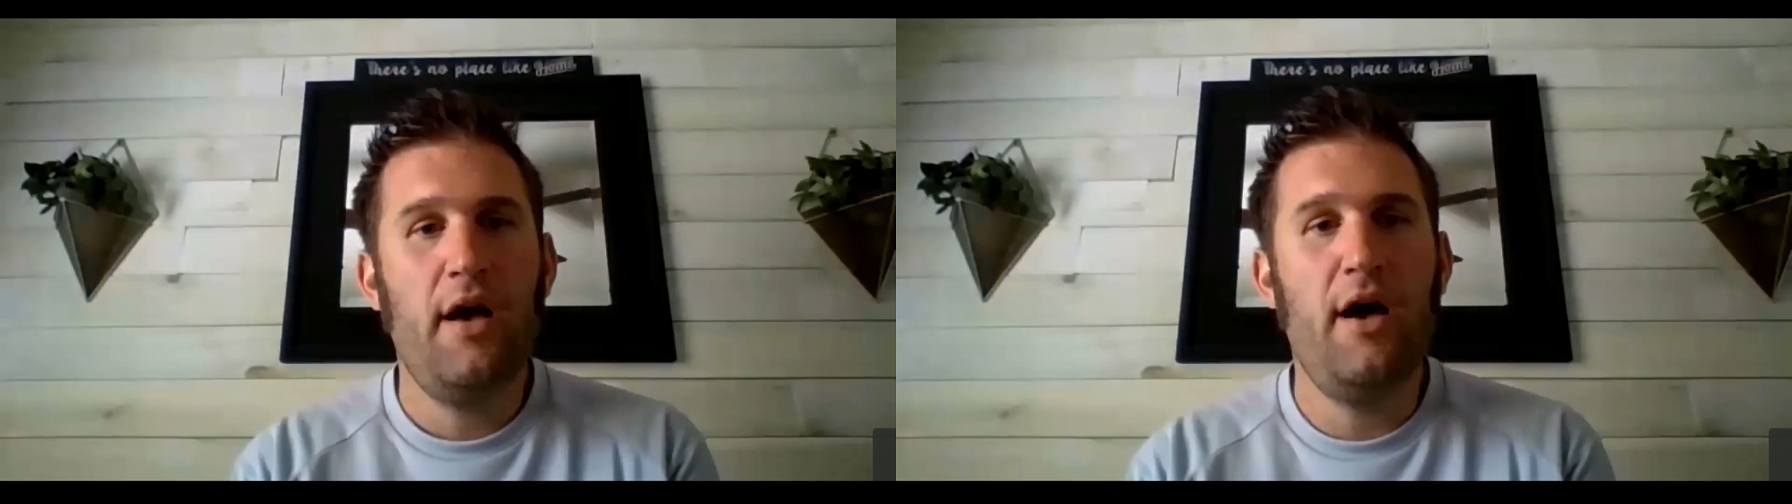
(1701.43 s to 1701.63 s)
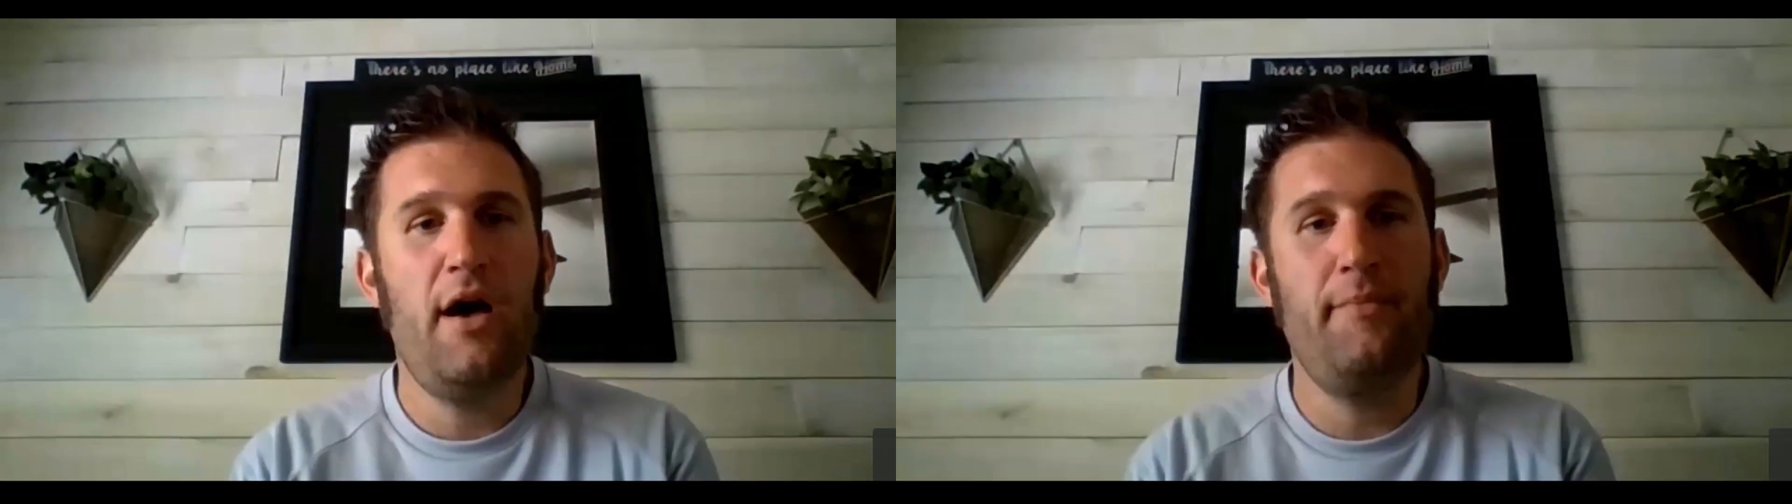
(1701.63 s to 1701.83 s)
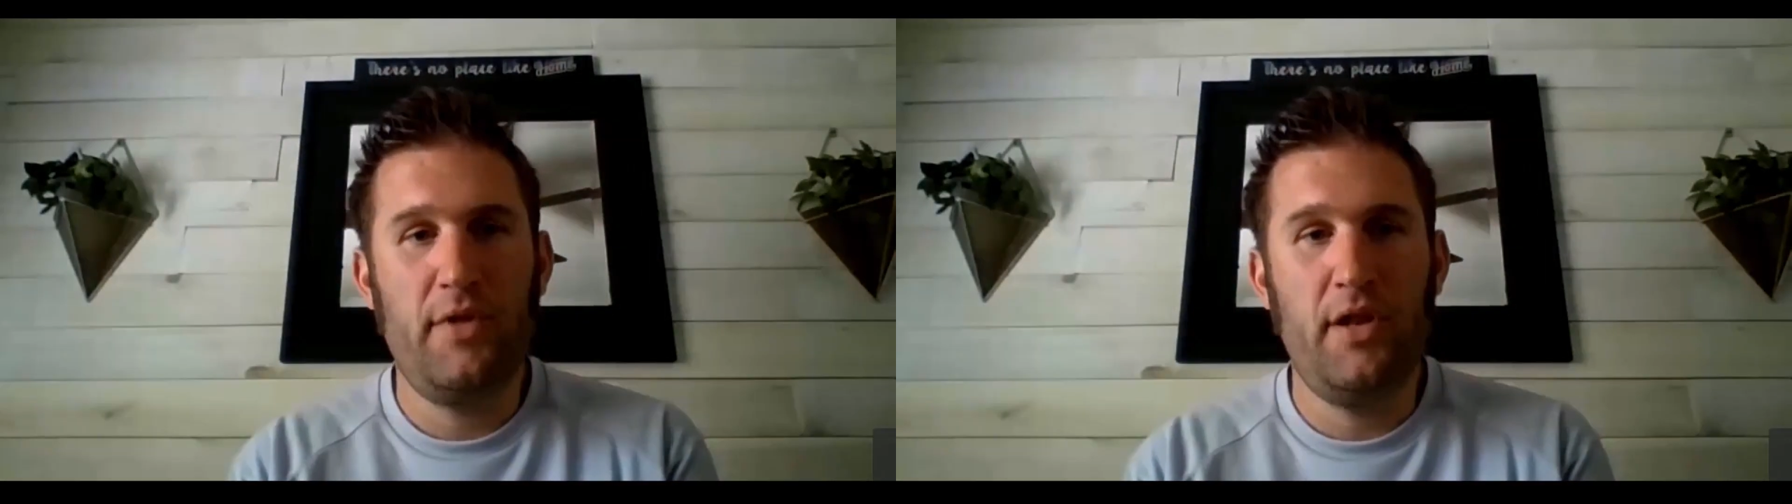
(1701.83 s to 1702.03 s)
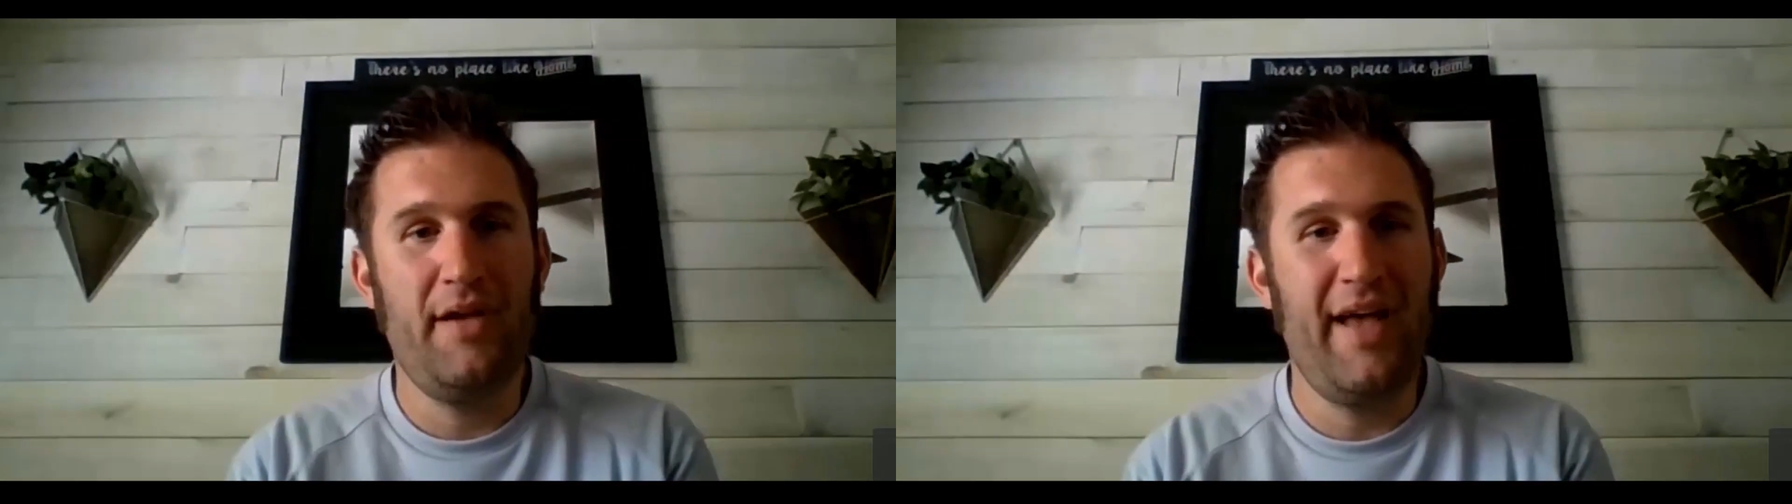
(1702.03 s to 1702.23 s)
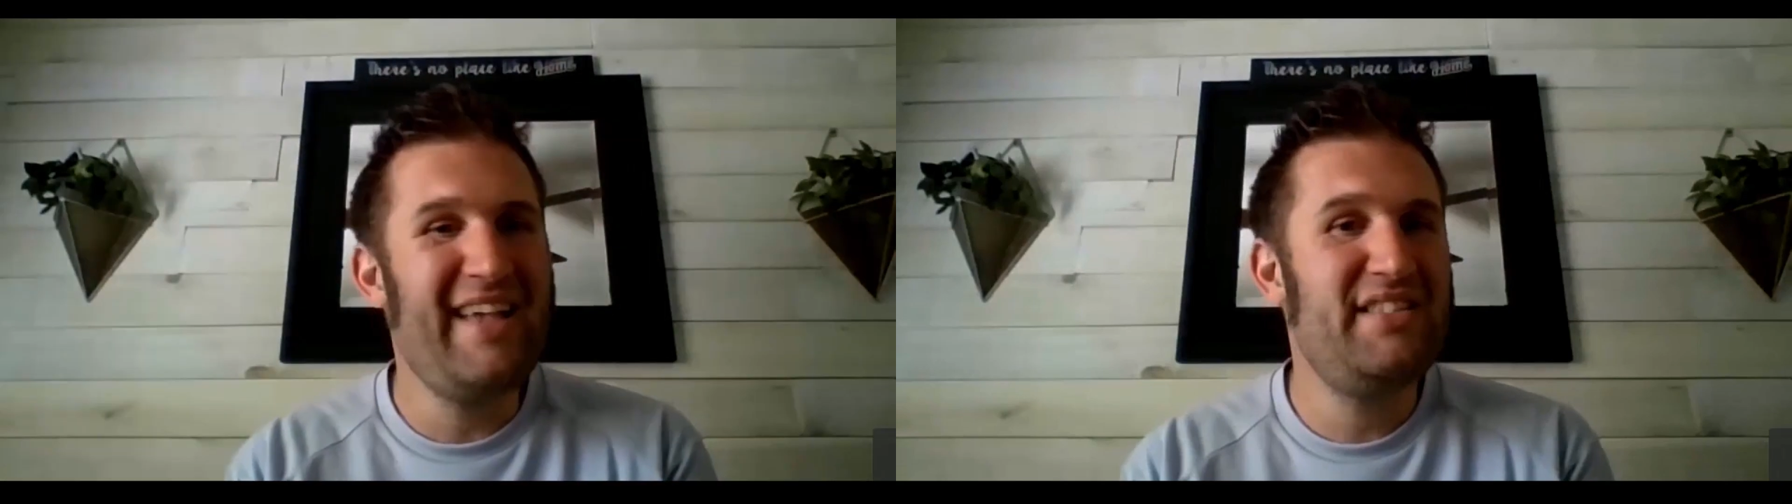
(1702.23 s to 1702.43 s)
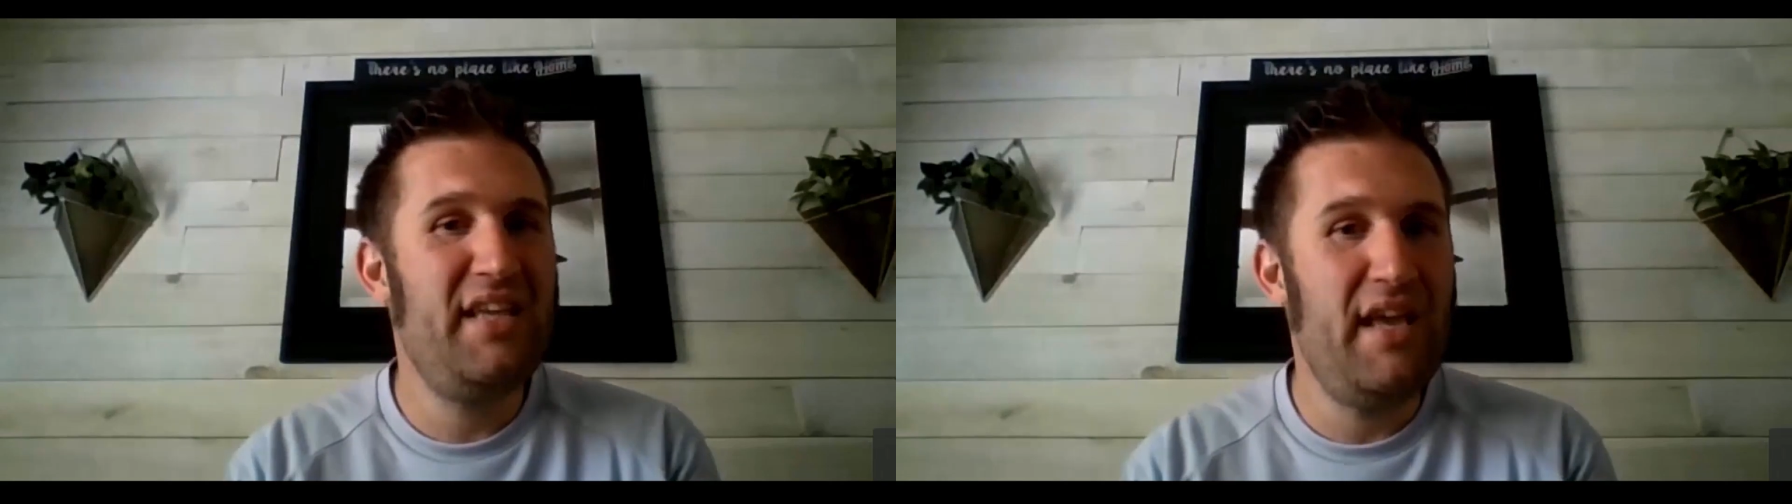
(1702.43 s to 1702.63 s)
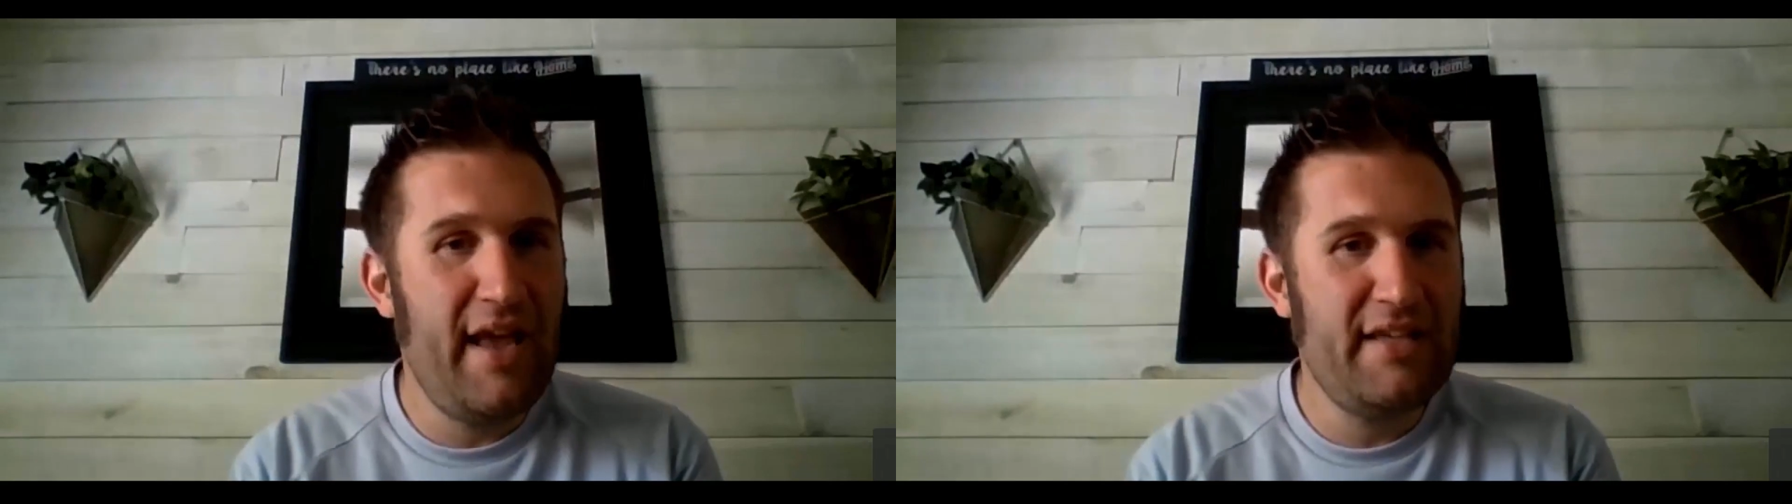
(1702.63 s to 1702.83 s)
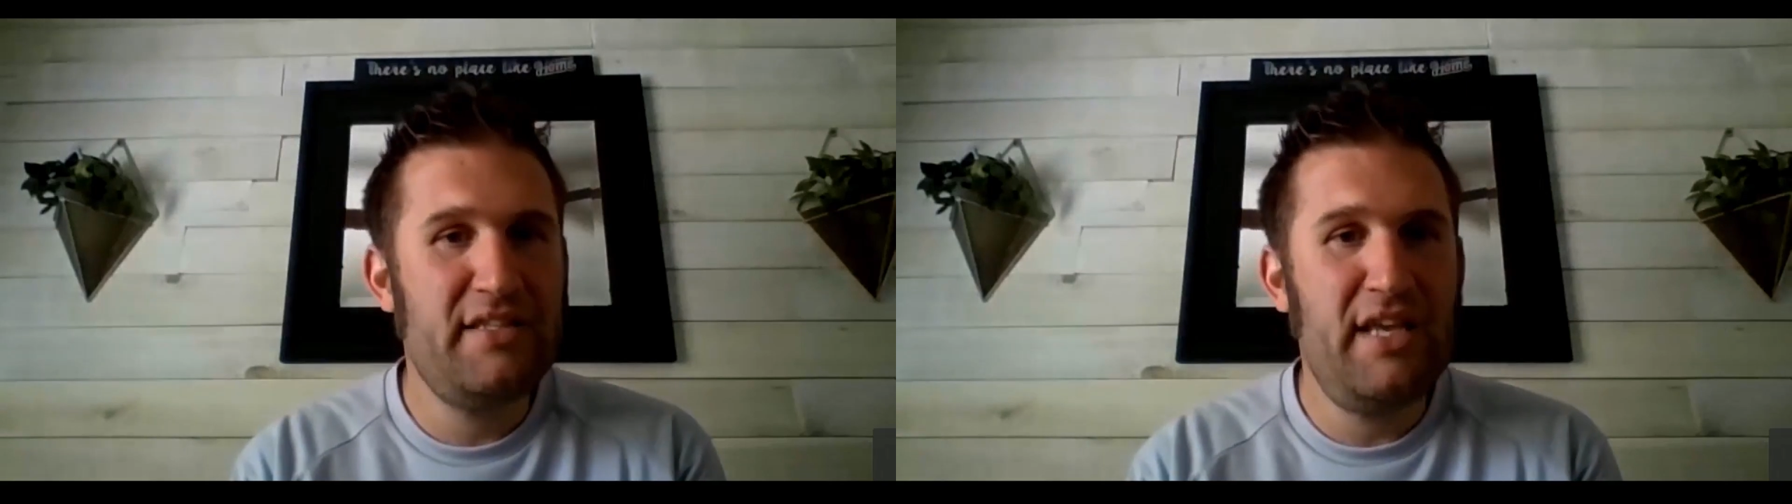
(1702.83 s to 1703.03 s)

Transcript: SD&S